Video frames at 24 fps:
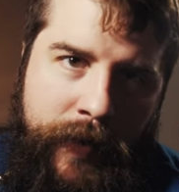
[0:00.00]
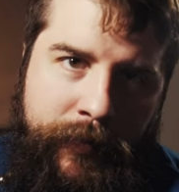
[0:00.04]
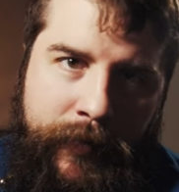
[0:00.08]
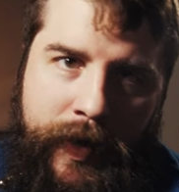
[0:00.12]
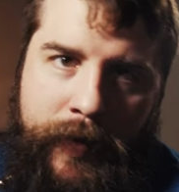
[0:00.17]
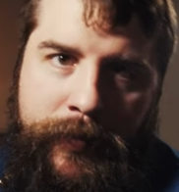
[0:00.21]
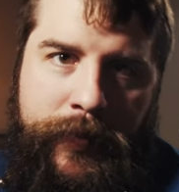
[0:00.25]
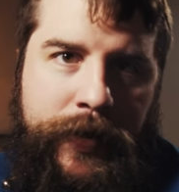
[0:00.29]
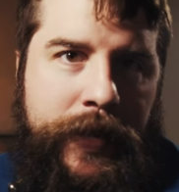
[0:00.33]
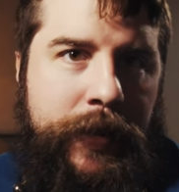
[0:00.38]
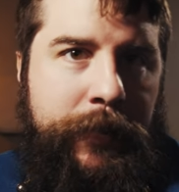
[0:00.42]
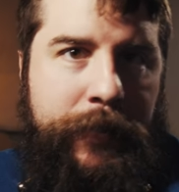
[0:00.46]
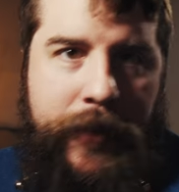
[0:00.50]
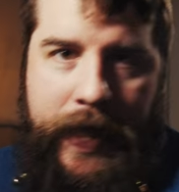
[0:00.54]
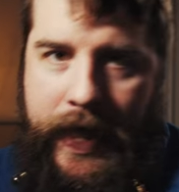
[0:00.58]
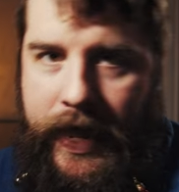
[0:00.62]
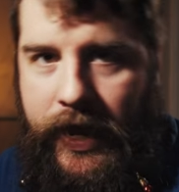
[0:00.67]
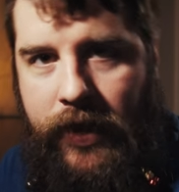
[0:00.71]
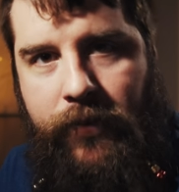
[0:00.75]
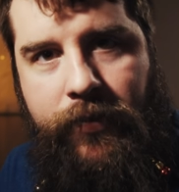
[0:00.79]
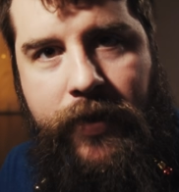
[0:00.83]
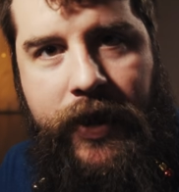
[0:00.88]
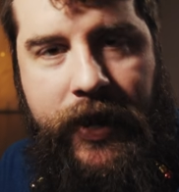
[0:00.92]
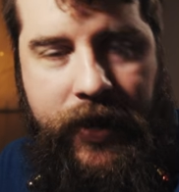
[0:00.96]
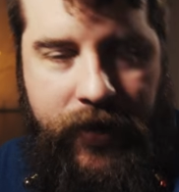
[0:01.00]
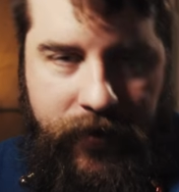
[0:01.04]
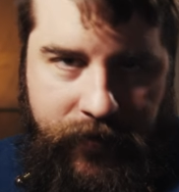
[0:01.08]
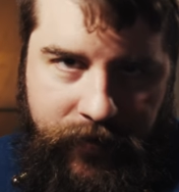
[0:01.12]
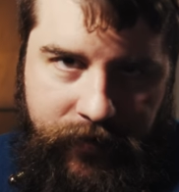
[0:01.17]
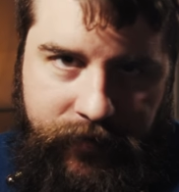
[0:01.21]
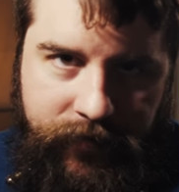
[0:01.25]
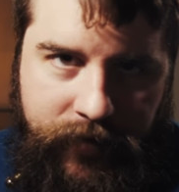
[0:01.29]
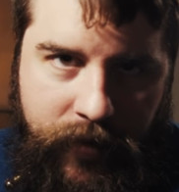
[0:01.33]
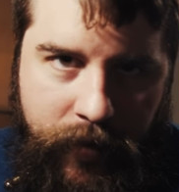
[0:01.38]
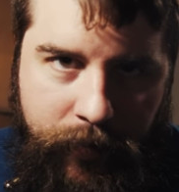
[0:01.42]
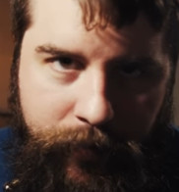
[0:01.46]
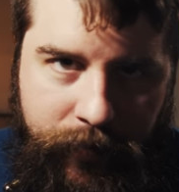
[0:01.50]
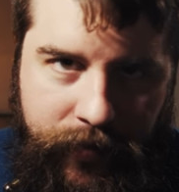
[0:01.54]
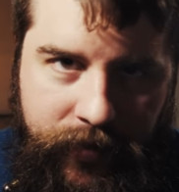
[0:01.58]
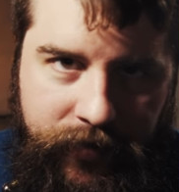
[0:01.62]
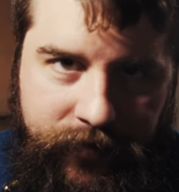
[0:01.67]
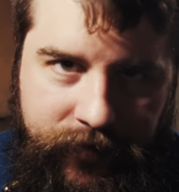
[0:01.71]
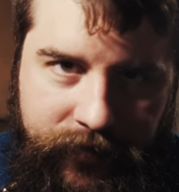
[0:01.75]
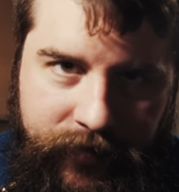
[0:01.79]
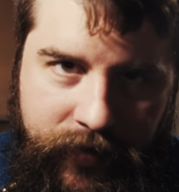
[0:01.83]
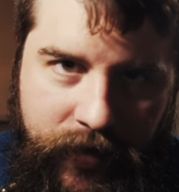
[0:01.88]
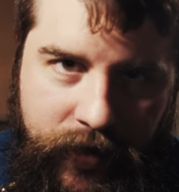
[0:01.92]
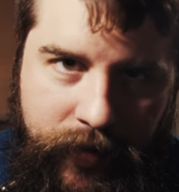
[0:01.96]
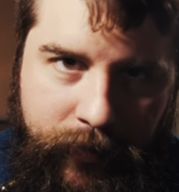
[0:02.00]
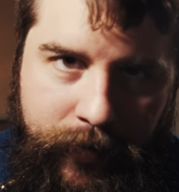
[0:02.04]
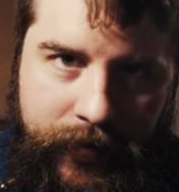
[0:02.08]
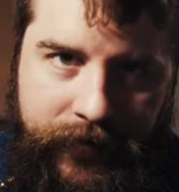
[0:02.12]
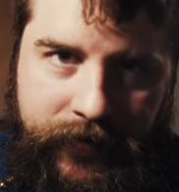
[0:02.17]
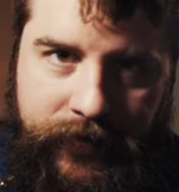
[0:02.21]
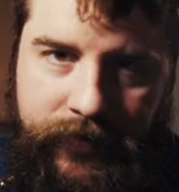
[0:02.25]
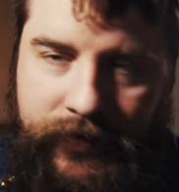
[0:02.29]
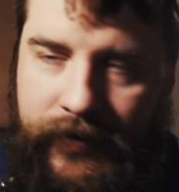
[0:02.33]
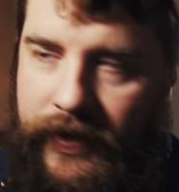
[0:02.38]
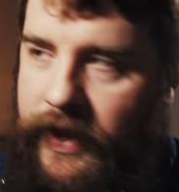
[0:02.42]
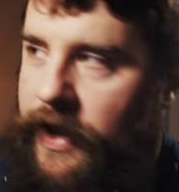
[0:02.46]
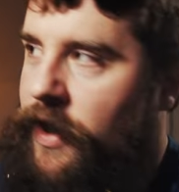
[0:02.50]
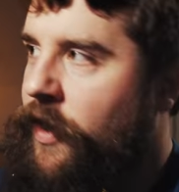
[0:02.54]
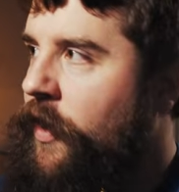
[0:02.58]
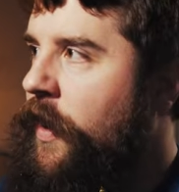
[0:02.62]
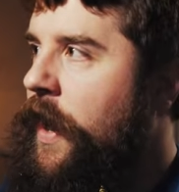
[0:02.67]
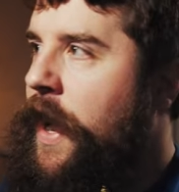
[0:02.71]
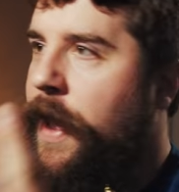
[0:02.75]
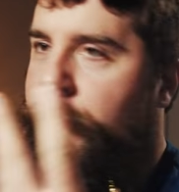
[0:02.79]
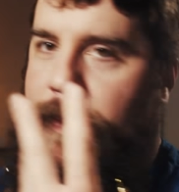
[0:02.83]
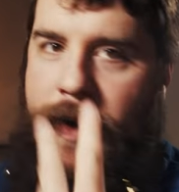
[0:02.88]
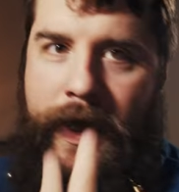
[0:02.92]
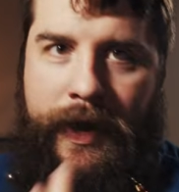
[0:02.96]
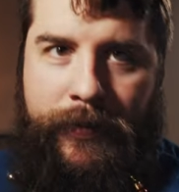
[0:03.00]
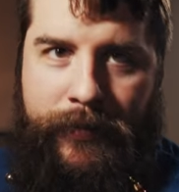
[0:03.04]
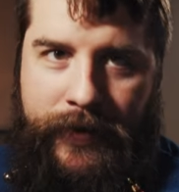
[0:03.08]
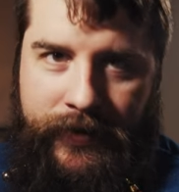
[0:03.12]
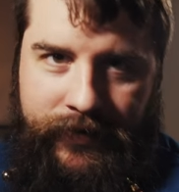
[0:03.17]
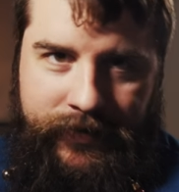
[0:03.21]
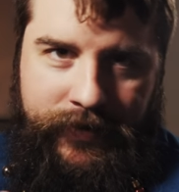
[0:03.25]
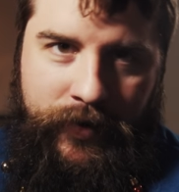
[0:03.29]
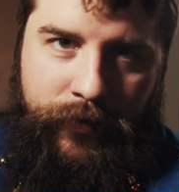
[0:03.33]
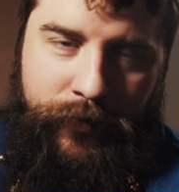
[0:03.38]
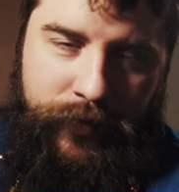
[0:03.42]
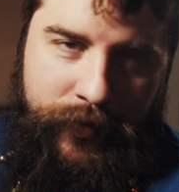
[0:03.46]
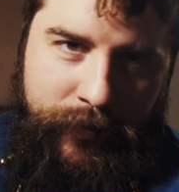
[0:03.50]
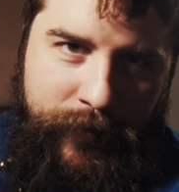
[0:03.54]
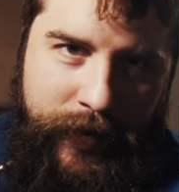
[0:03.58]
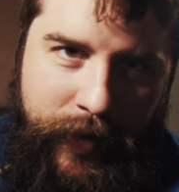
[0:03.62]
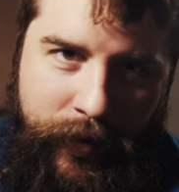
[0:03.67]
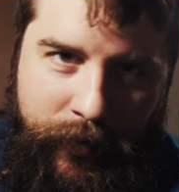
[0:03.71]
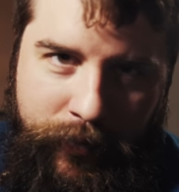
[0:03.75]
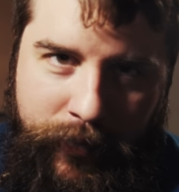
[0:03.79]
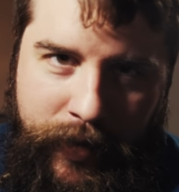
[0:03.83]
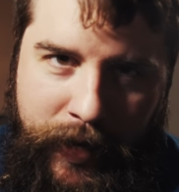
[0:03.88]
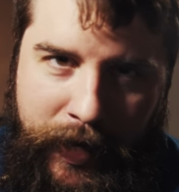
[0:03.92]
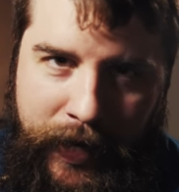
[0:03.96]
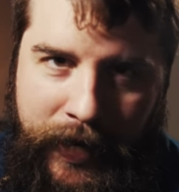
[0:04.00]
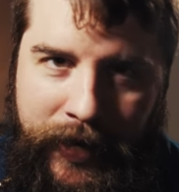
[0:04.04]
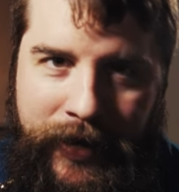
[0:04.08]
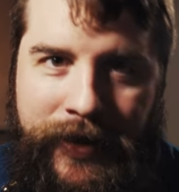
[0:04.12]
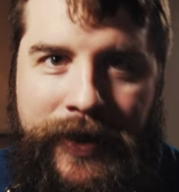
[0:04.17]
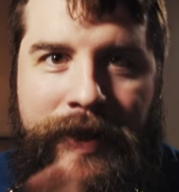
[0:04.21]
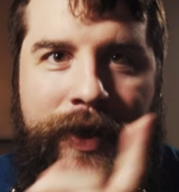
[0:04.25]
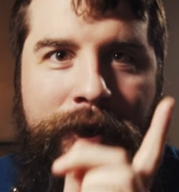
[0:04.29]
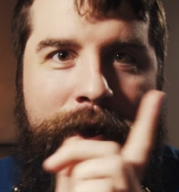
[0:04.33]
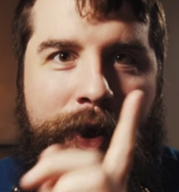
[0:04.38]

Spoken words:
I'm not being paid by any of these companies to talk about this gear. I bought it myself with my own money.